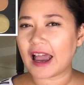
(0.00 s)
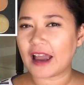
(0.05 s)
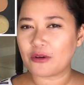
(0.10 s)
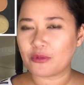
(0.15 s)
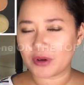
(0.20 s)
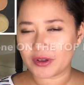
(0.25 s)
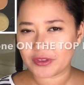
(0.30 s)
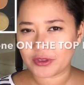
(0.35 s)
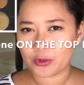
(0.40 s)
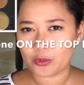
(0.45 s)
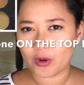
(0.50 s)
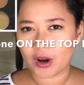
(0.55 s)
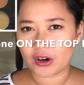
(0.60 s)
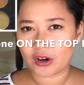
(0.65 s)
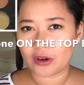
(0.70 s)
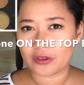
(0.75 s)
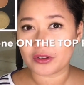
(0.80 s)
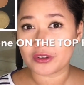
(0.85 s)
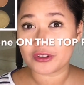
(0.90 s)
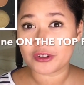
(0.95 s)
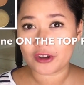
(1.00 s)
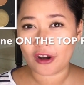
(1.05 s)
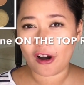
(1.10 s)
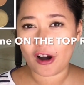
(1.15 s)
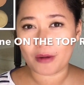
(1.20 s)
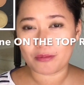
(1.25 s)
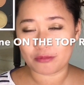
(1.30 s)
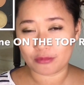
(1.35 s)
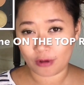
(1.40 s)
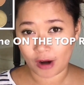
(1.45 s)
I want the one on the
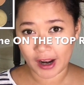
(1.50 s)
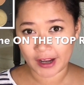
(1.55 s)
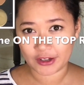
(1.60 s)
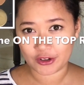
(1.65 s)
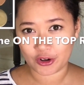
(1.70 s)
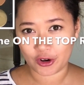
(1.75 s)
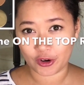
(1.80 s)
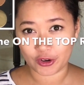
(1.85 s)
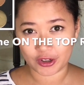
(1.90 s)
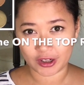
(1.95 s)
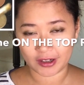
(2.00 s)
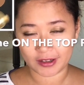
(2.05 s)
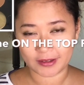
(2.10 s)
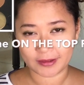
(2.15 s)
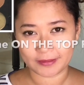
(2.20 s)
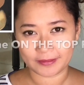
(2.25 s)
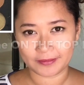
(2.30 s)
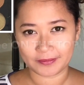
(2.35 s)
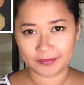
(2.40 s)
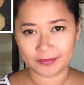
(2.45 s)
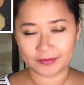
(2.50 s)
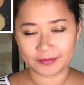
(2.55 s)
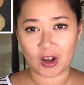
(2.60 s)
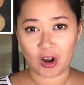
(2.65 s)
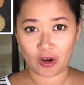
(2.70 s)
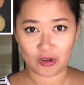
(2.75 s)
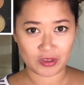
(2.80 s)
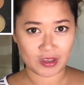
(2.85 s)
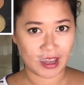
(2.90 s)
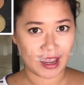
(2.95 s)
top right corner.
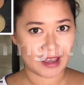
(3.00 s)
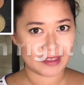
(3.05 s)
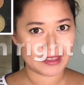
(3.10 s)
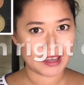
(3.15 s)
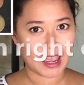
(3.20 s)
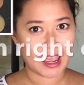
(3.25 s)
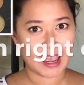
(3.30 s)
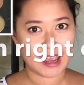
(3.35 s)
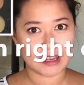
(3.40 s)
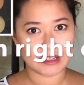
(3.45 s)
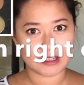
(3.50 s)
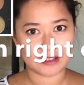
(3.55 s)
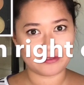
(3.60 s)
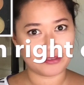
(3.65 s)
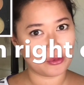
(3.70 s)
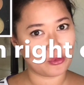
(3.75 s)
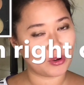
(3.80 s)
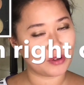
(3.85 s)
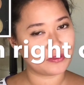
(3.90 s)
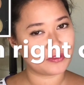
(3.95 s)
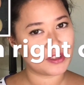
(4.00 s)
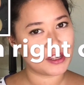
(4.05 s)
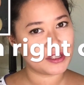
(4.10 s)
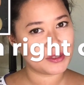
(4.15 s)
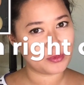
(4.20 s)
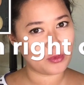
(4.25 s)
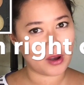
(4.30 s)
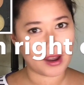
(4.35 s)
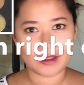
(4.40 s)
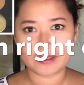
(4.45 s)
On the other hand, if you want
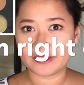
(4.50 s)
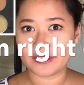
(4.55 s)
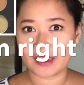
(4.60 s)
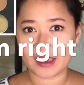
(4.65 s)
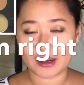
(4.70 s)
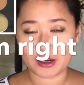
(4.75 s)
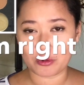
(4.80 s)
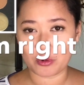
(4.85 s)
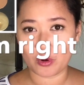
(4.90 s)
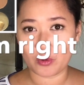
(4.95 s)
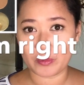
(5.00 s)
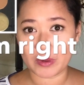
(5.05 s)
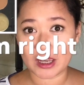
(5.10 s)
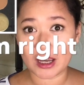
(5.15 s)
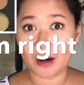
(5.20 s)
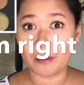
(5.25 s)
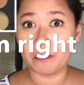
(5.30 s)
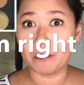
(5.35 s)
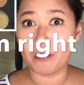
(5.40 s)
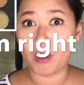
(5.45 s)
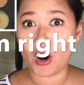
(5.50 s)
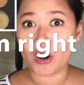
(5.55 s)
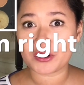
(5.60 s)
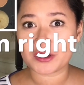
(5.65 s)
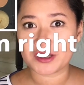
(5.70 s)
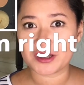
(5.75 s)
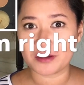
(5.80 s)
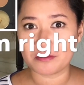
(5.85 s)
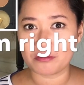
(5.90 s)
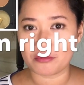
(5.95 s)
this one, then it will be a
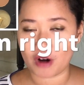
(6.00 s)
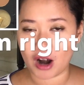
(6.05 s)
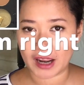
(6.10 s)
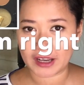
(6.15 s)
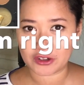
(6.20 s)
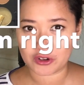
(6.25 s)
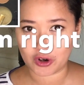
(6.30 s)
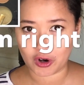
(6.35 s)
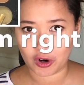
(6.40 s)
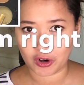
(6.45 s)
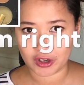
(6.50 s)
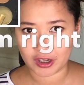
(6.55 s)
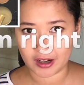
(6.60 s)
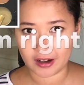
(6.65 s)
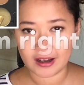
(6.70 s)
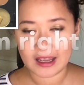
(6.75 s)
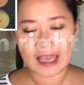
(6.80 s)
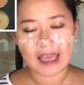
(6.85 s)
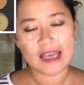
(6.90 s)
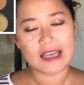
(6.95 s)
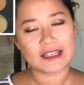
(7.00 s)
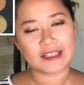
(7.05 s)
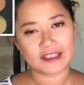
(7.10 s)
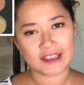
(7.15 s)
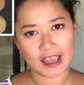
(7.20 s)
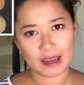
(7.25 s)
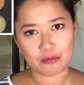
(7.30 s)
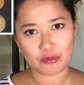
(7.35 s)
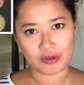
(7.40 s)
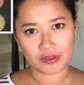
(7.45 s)
bottom right corner.
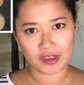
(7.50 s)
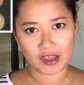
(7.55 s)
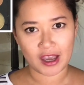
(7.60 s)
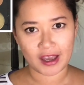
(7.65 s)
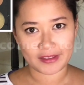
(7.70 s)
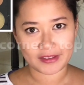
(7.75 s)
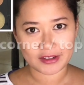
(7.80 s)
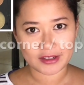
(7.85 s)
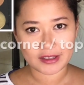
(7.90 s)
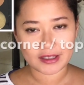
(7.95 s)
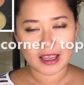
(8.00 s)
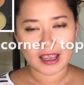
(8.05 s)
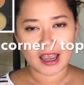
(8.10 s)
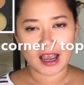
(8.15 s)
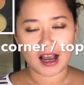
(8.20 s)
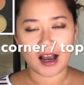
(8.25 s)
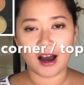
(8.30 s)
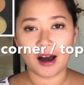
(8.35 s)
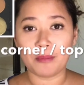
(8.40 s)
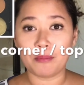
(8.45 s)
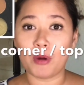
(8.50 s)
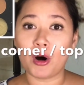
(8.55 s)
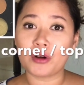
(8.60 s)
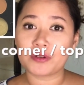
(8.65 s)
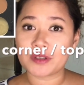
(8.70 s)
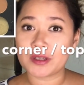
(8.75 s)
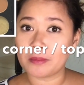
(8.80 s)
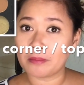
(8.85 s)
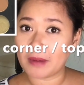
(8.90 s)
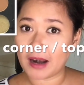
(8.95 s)
Same with the others,
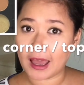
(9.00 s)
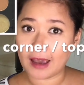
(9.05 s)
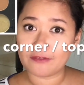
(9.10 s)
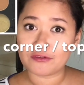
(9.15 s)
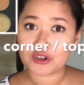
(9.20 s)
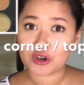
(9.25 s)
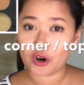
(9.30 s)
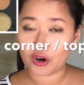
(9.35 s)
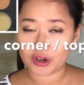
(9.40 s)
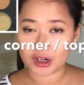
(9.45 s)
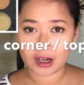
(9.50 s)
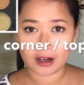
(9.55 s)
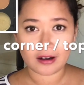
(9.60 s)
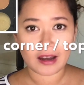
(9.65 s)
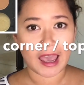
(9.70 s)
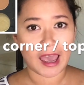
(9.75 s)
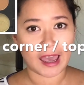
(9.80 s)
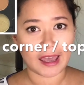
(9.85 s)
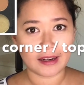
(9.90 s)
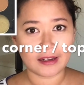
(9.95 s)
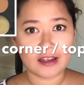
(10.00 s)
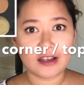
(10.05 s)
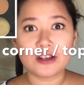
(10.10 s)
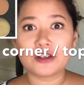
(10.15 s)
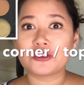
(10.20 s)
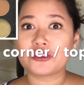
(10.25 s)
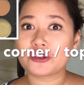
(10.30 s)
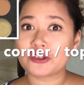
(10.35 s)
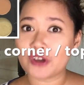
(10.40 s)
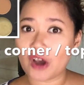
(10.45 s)
bottom left corner and
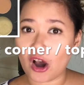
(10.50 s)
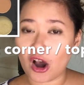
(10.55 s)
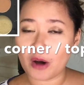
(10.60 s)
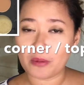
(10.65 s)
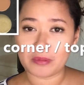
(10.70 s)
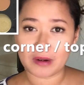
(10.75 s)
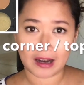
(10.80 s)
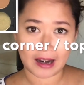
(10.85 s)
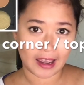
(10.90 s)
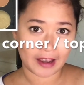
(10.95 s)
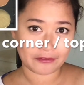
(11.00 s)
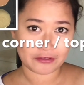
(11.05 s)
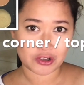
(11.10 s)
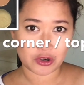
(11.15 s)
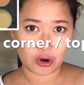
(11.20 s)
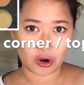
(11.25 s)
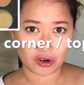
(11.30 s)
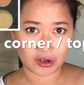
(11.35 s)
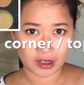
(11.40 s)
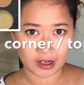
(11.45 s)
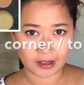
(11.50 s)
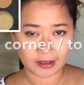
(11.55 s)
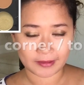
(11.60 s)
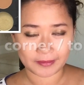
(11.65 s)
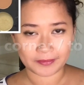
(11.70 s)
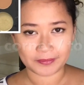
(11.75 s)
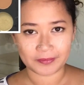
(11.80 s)
top left corner.